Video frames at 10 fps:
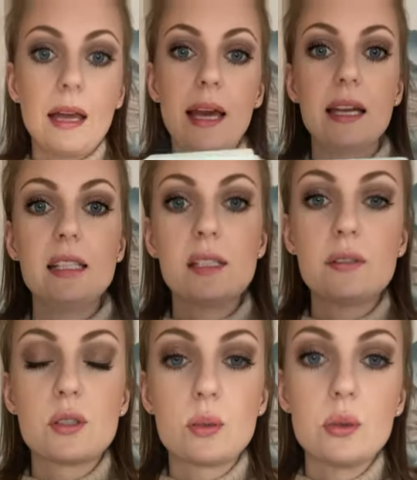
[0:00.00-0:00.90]
Ace of
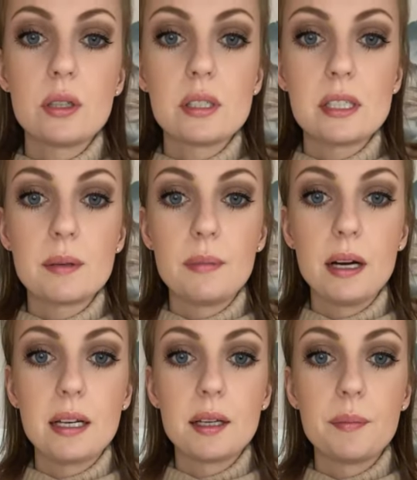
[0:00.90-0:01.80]
Swords at the
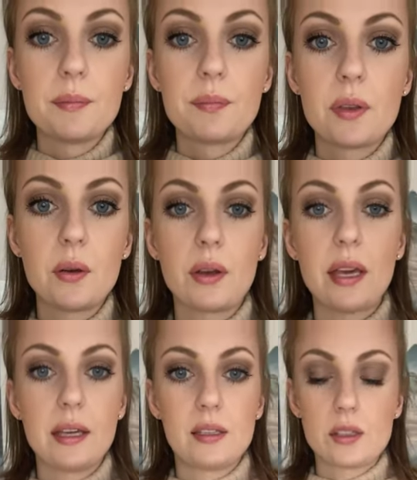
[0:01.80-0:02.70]
bottom.
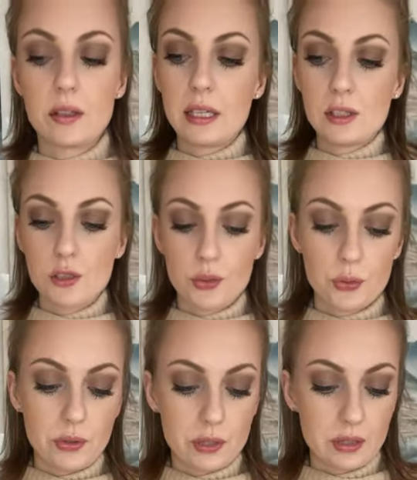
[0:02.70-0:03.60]
Okay, so that's
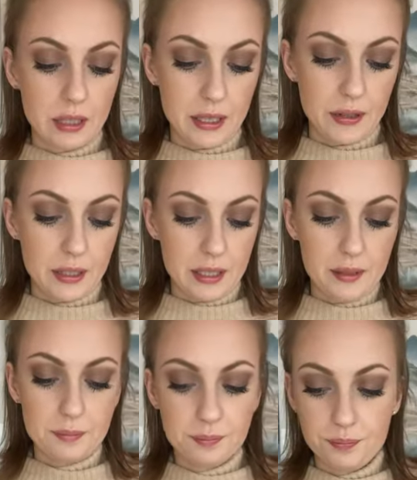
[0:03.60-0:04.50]
truth and clarity.